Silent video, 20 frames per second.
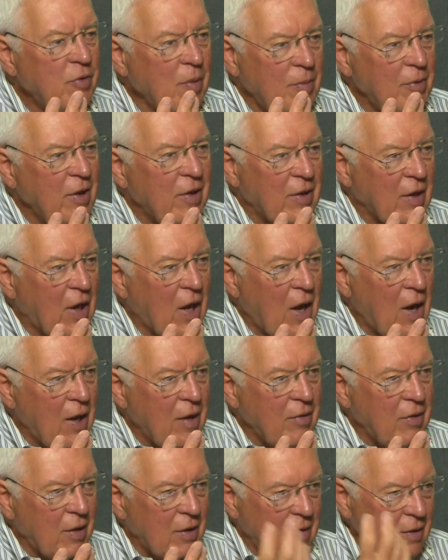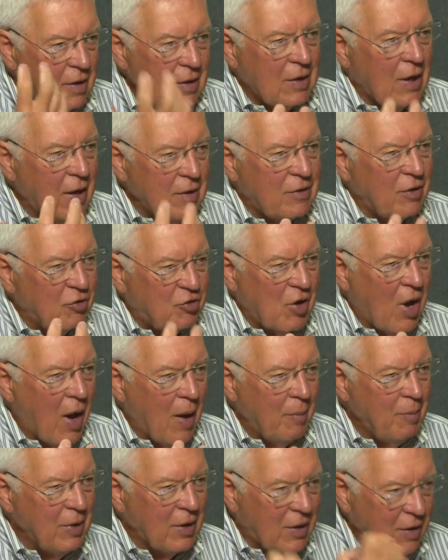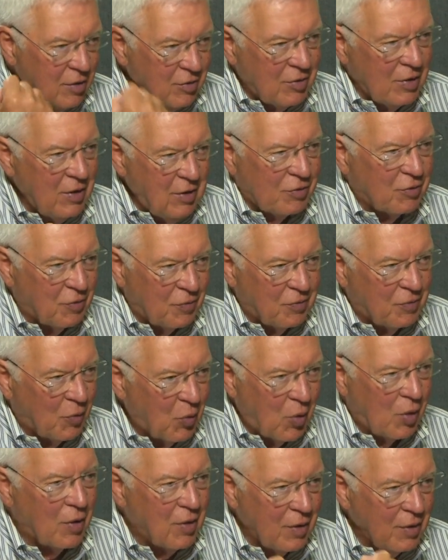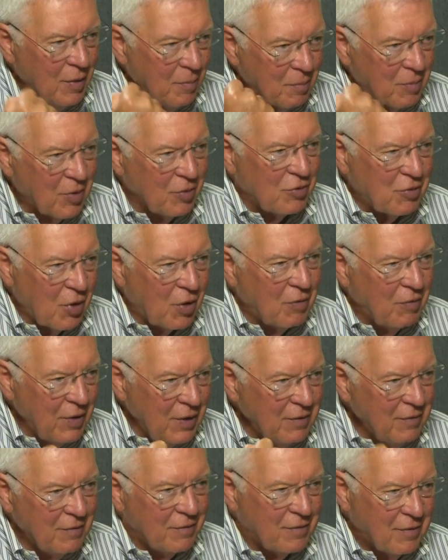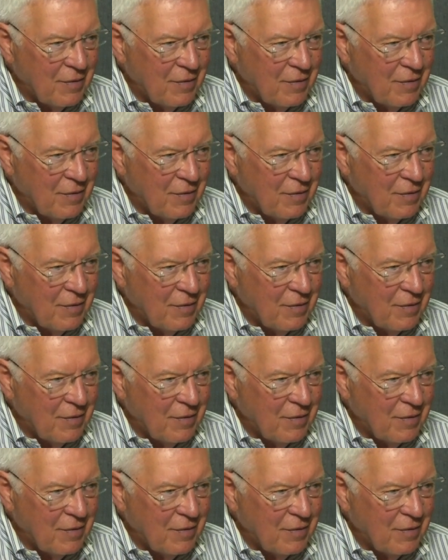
to be the guy that he got the job because he's for preserving?